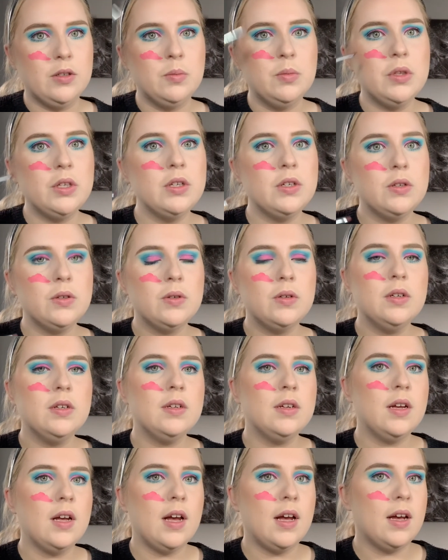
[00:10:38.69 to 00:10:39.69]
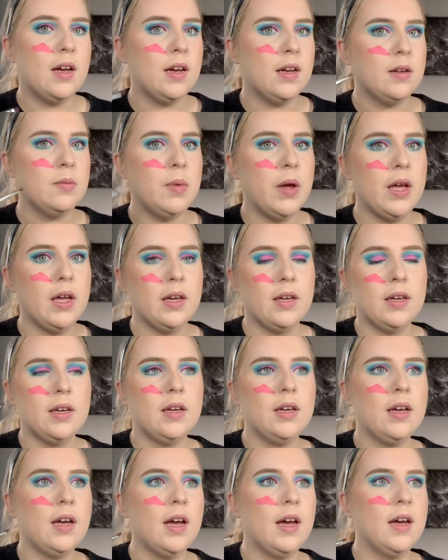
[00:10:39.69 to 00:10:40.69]
blue and
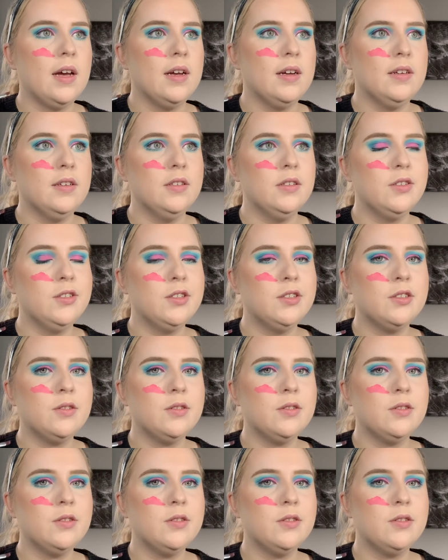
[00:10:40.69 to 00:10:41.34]
pink and